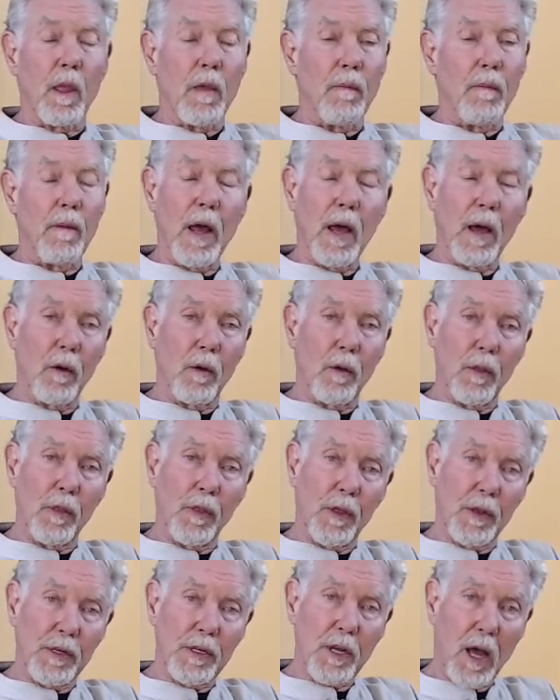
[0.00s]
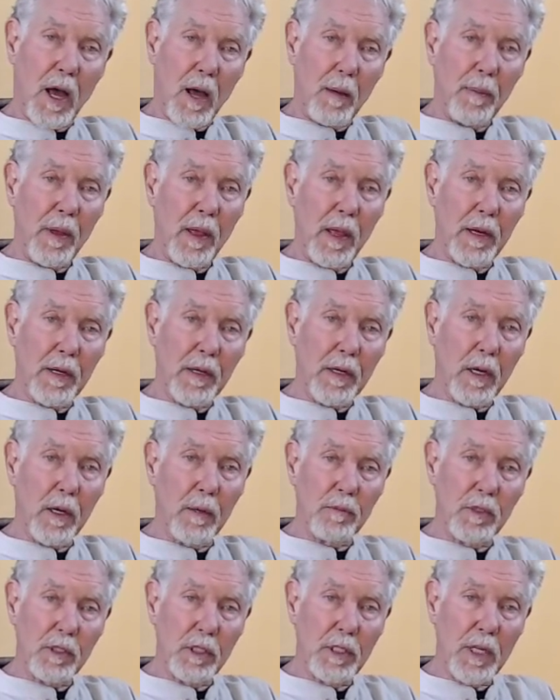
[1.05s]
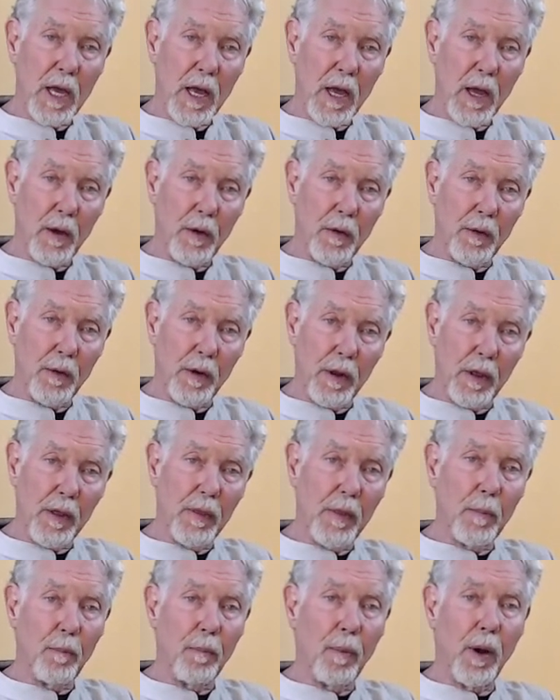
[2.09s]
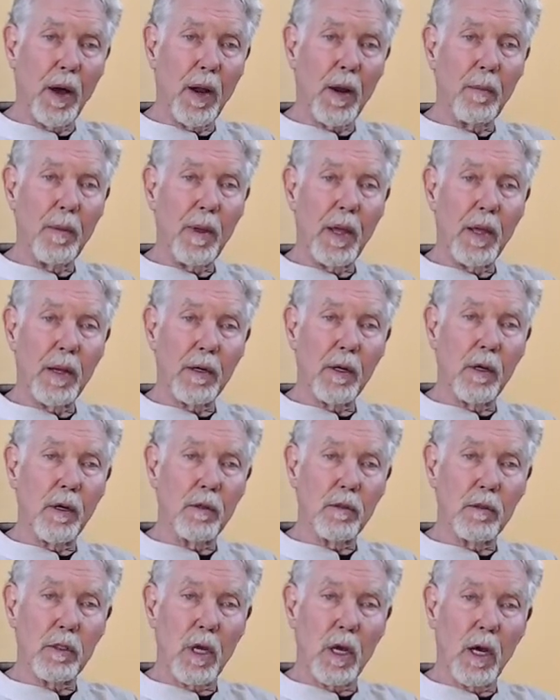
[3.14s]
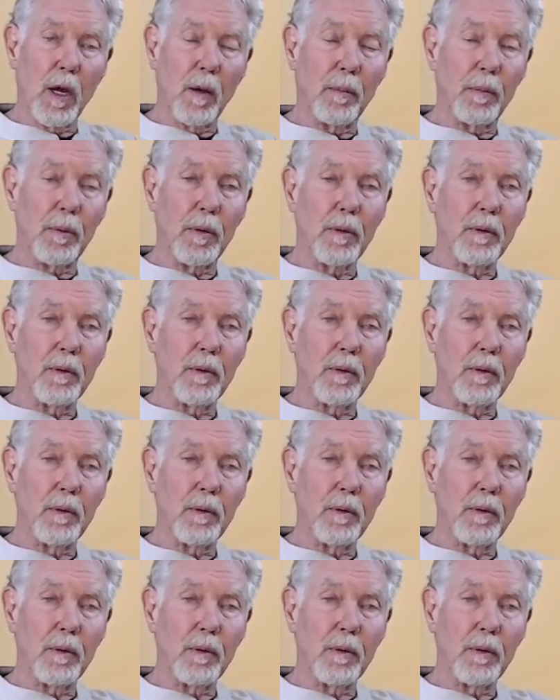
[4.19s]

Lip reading: Now, the top hand comes down and the bottom hand goes up.